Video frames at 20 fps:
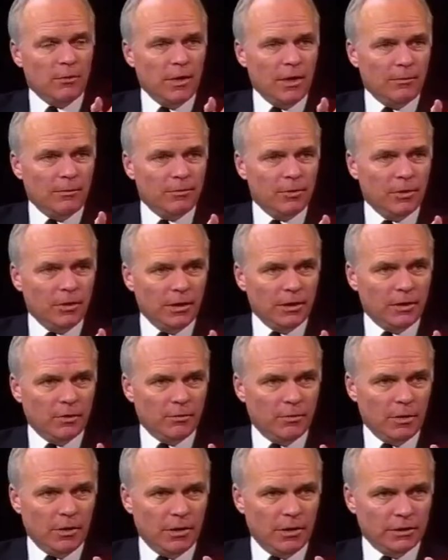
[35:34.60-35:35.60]
about
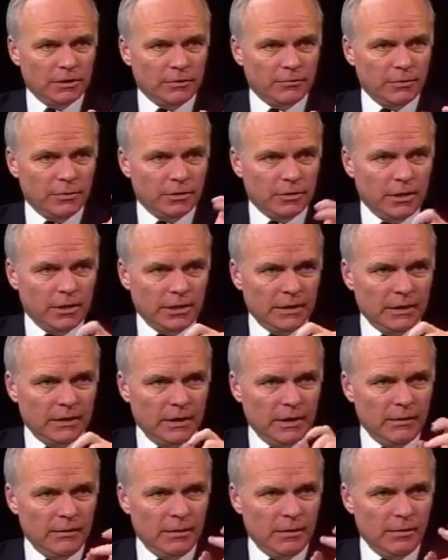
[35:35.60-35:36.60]
political parties just for a second.
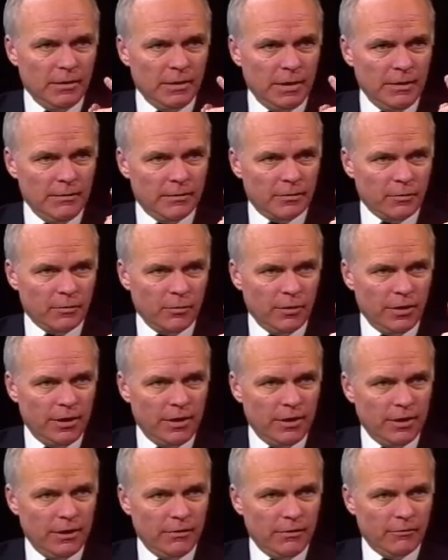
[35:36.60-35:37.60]
Let me name
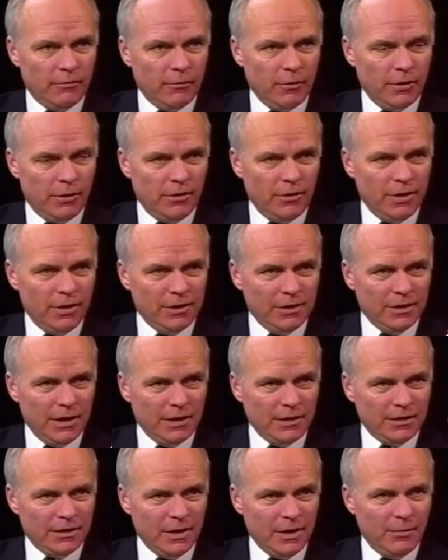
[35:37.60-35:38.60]
three for you
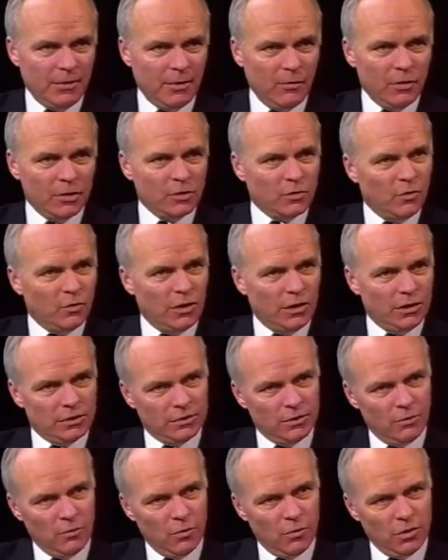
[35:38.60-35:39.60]
and tell me which one
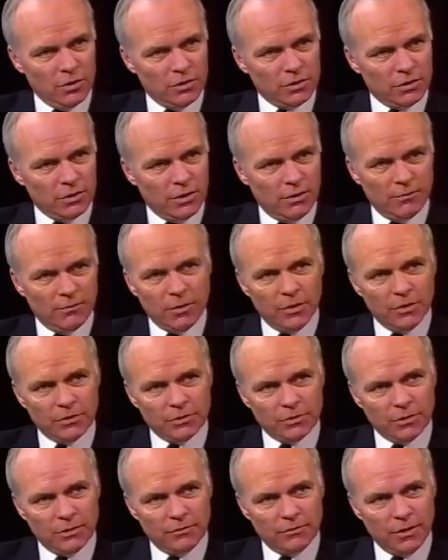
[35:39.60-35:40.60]
is the worst
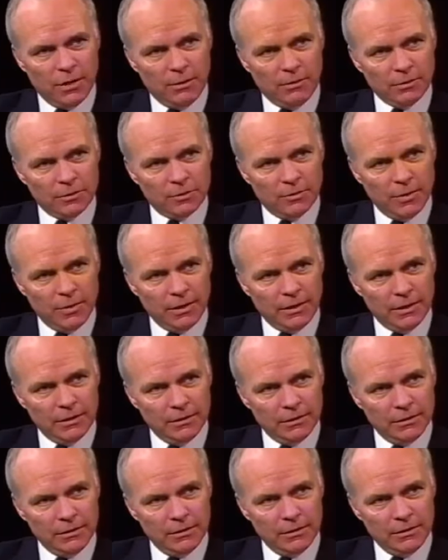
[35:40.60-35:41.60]
abuser of doublespeak.
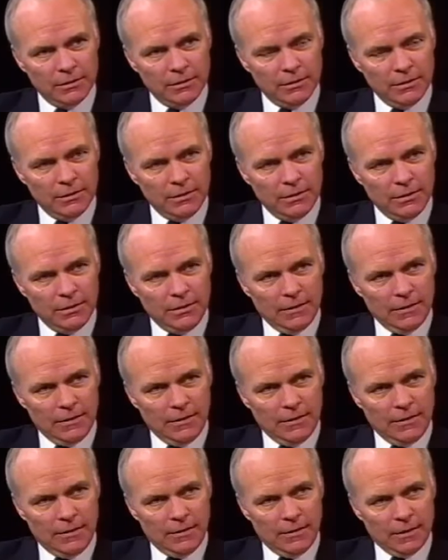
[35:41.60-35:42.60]

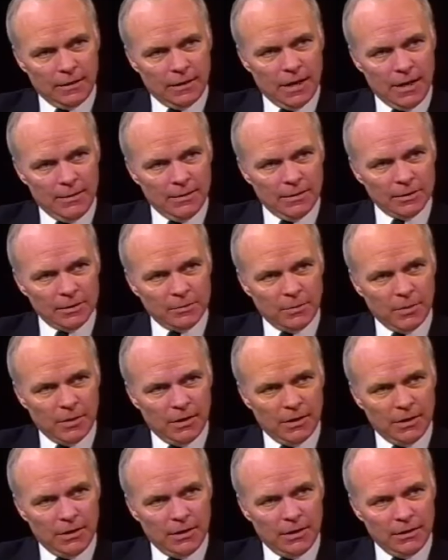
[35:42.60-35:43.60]
The Communist
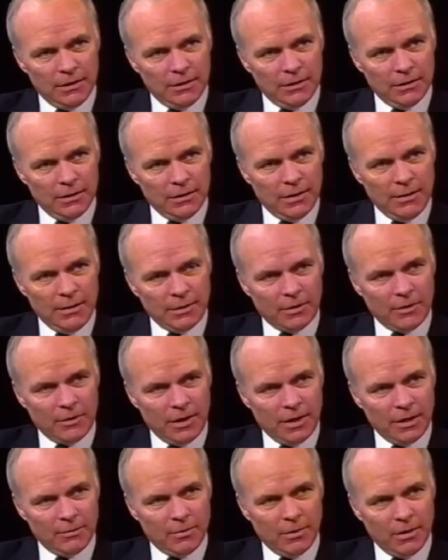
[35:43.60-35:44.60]
Party, the
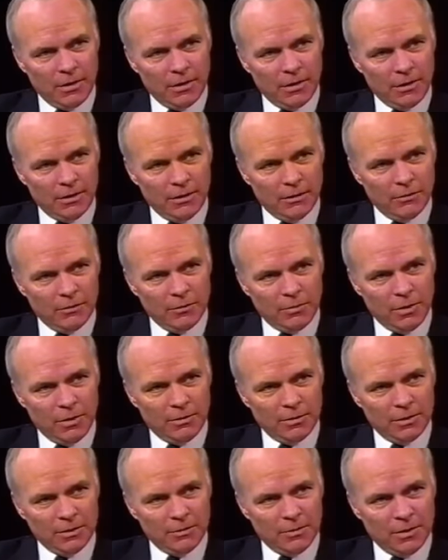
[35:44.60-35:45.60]
Democratic Party, or the
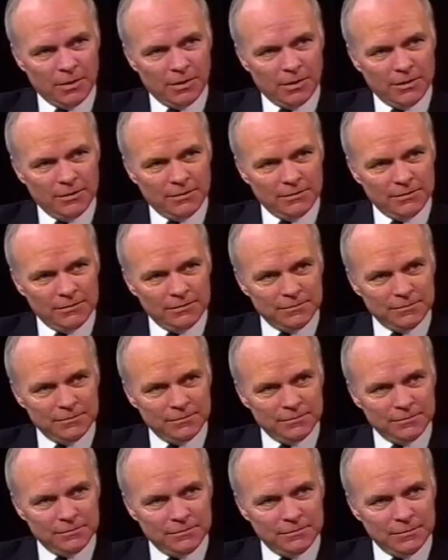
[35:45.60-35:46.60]
Republican Party
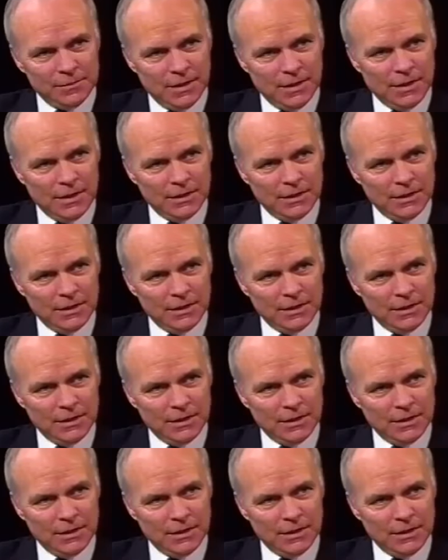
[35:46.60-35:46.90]
in